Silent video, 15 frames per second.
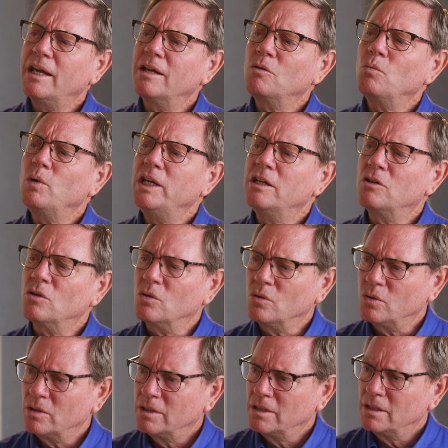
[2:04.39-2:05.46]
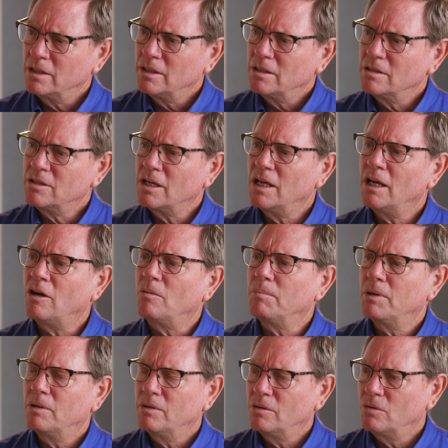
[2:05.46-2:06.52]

can we do to help?